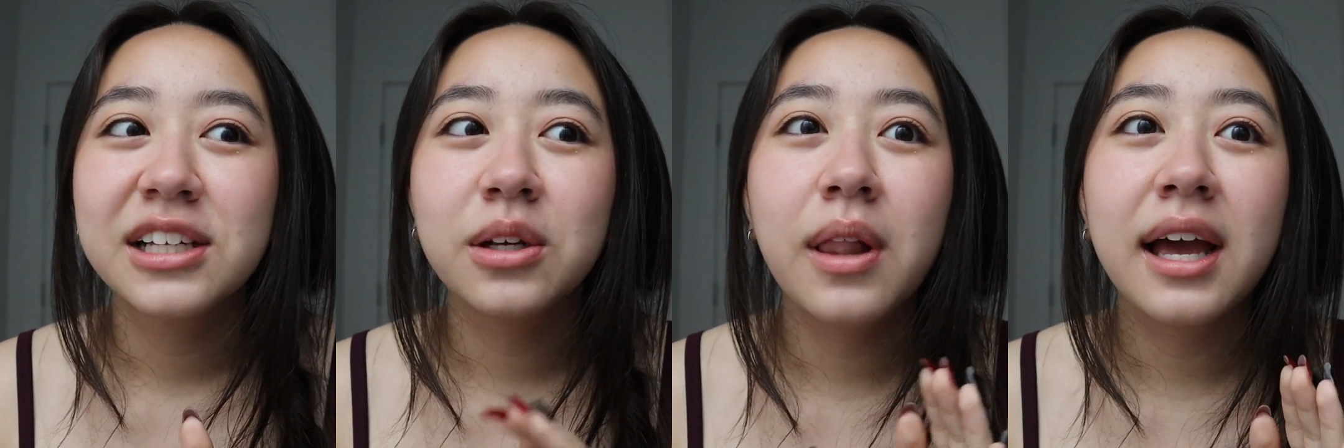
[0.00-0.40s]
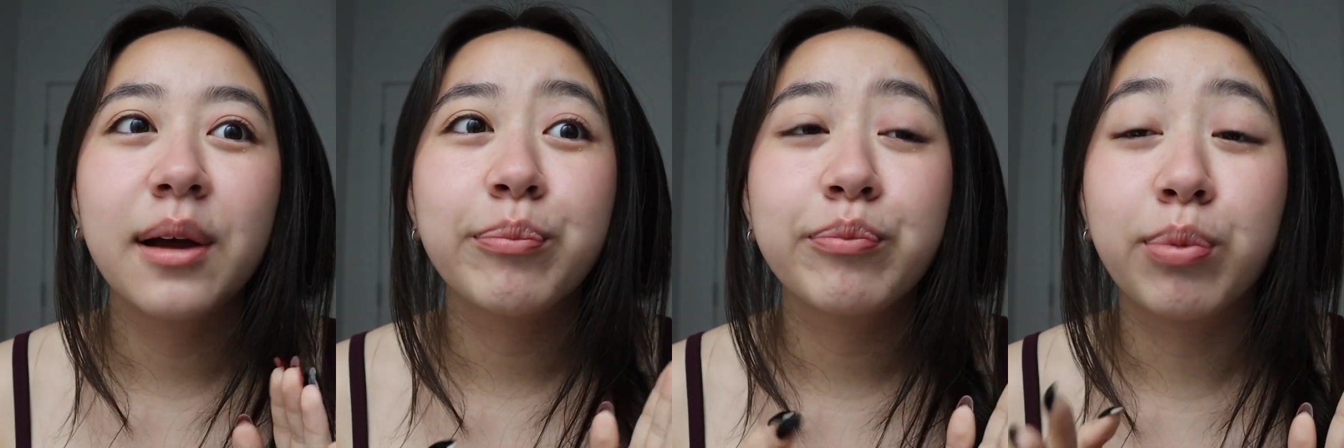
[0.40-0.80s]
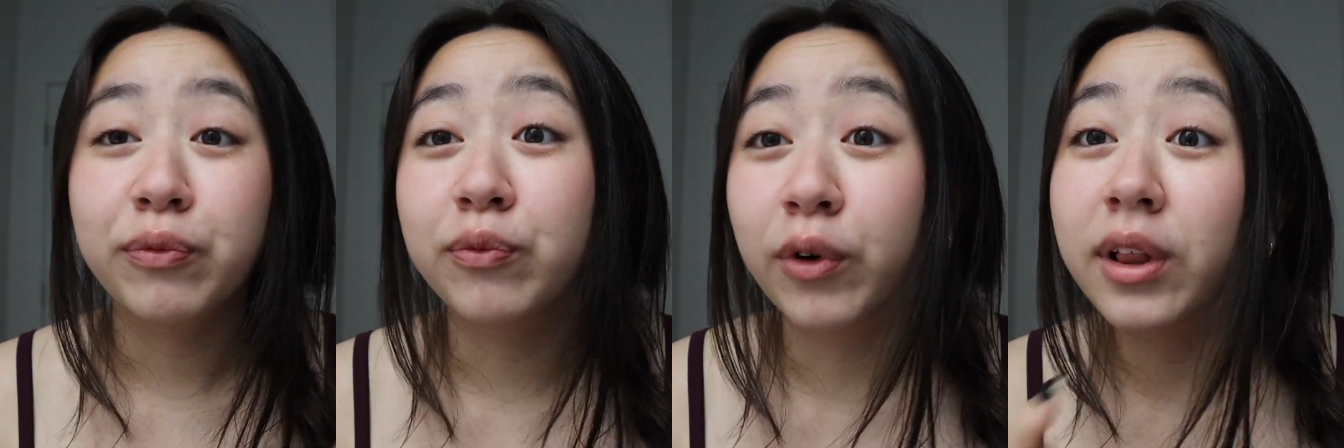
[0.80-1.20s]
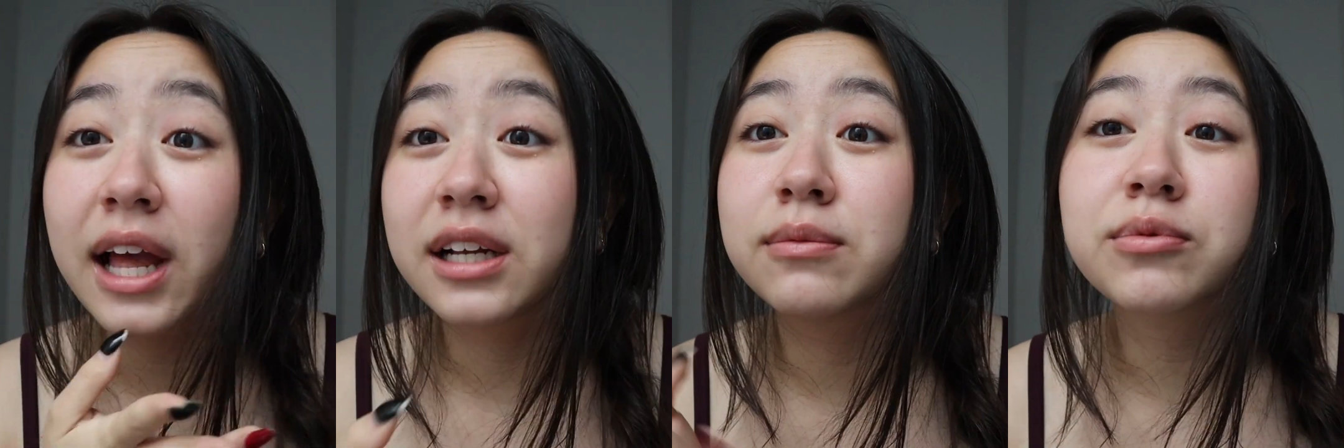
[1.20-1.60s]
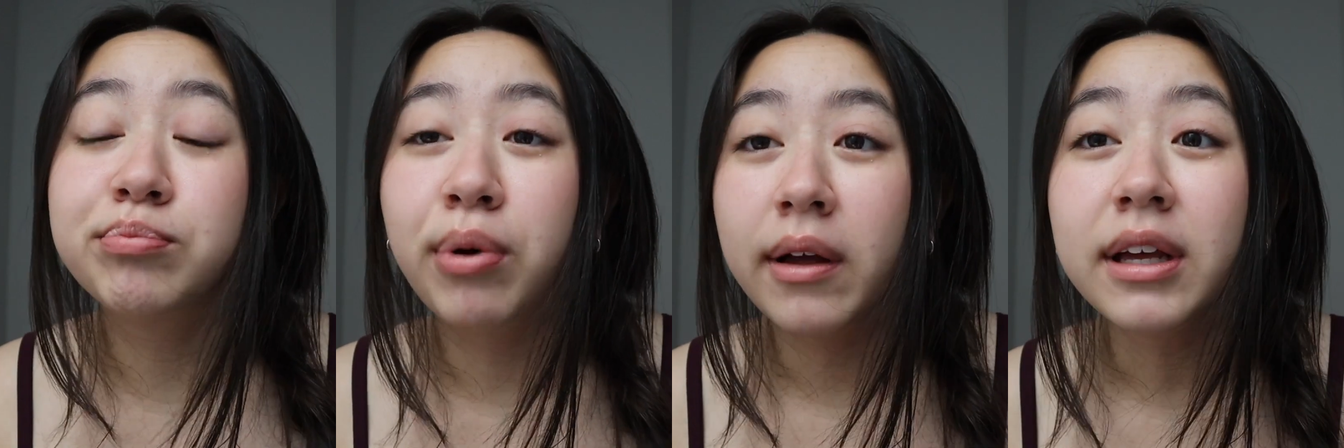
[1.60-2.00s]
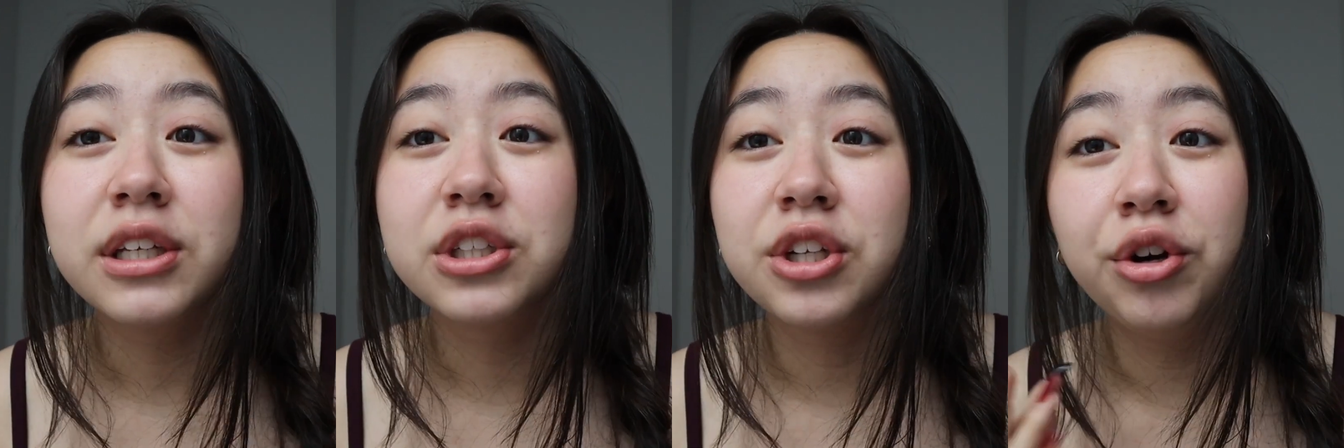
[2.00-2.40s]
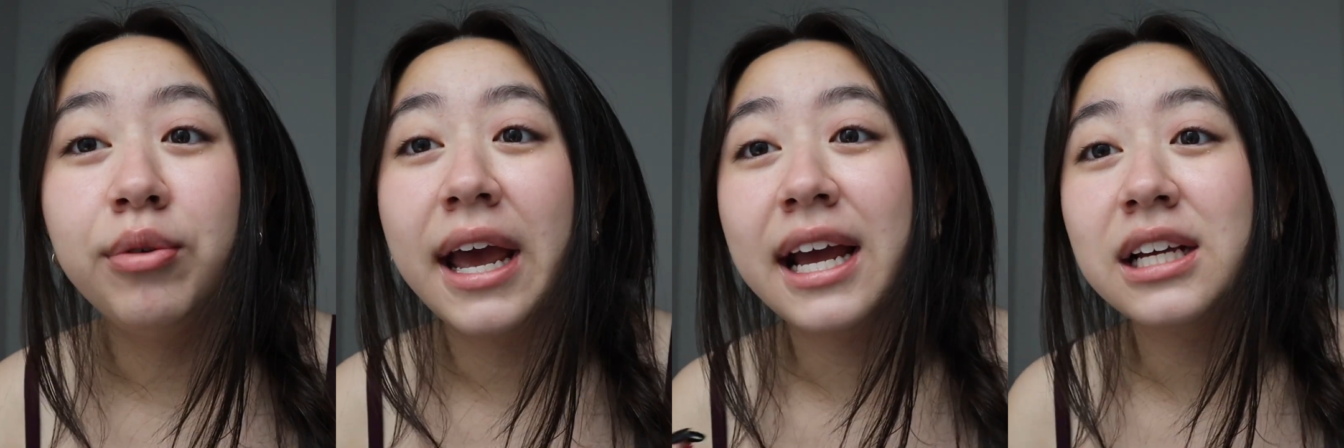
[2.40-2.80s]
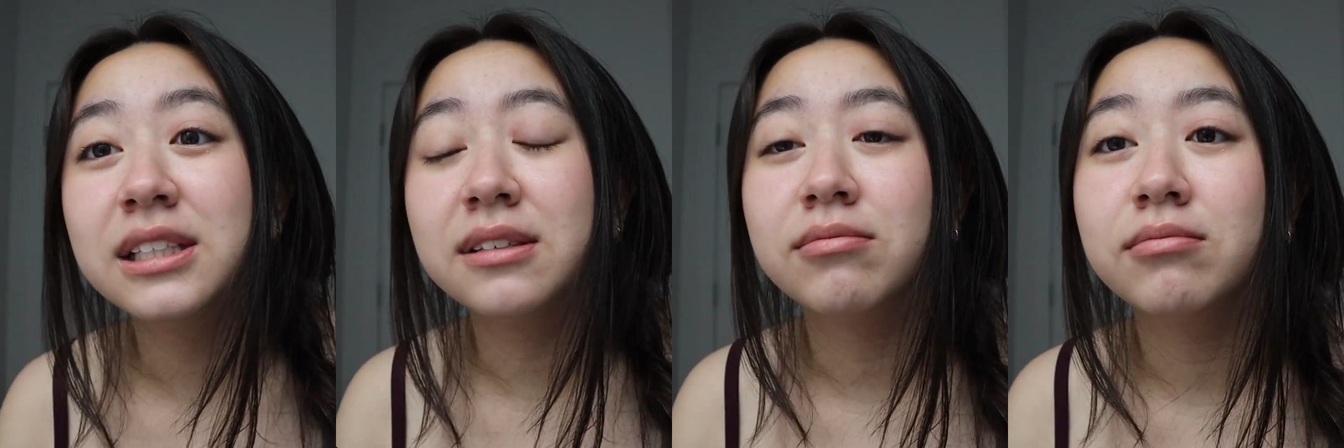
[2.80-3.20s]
So like for like probably 2 days